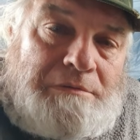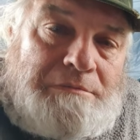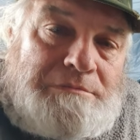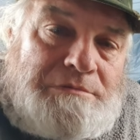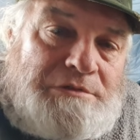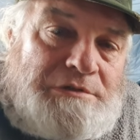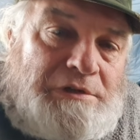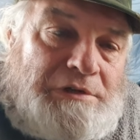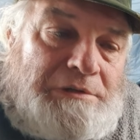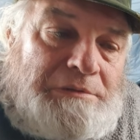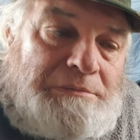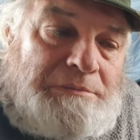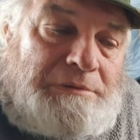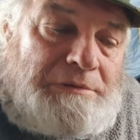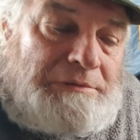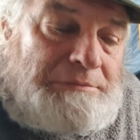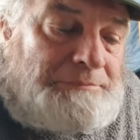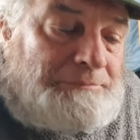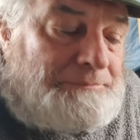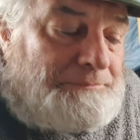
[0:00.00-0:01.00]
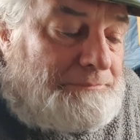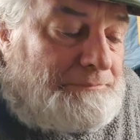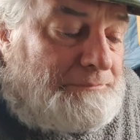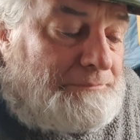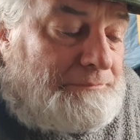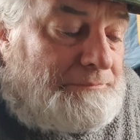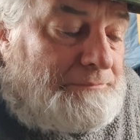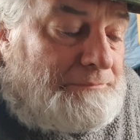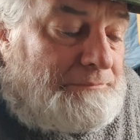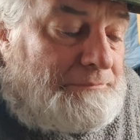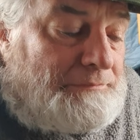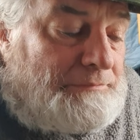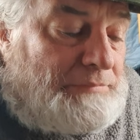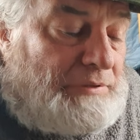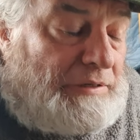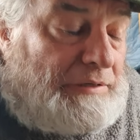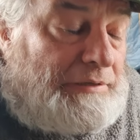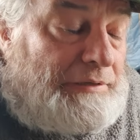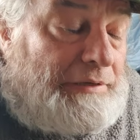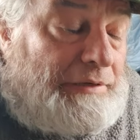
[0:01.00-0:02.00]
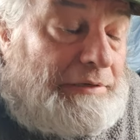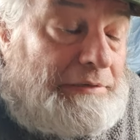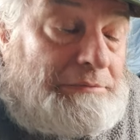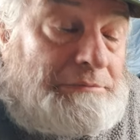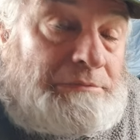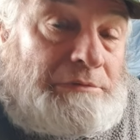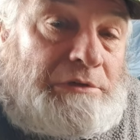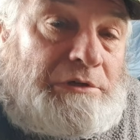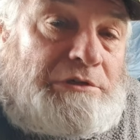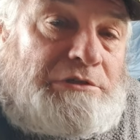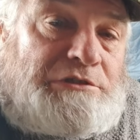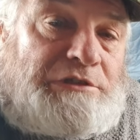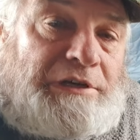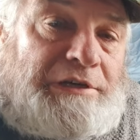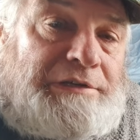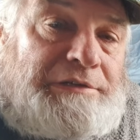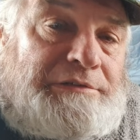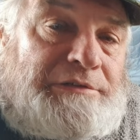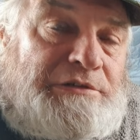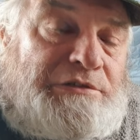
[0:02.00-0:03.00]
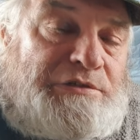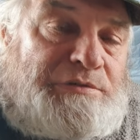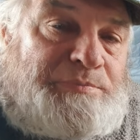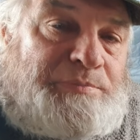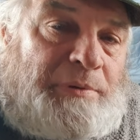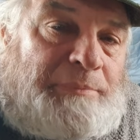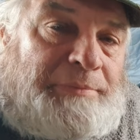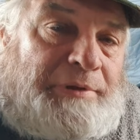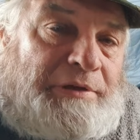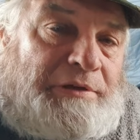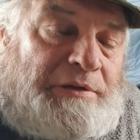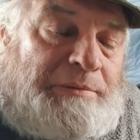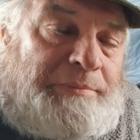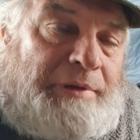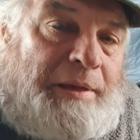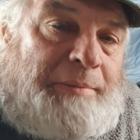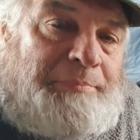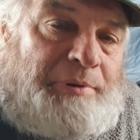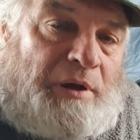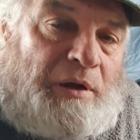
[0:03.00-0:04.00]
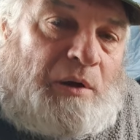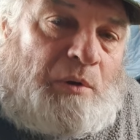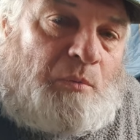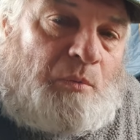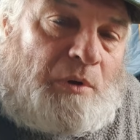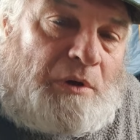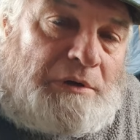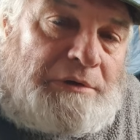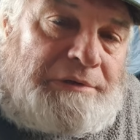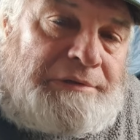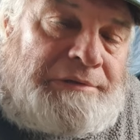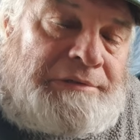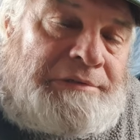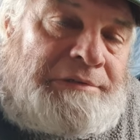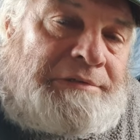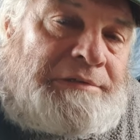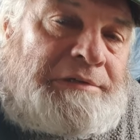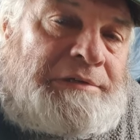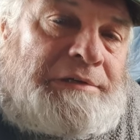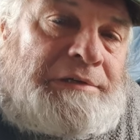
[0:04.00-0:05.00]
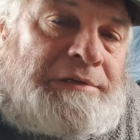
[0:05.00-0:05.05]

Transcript: So but yeah, like I say, this is probably going to be a part 1, and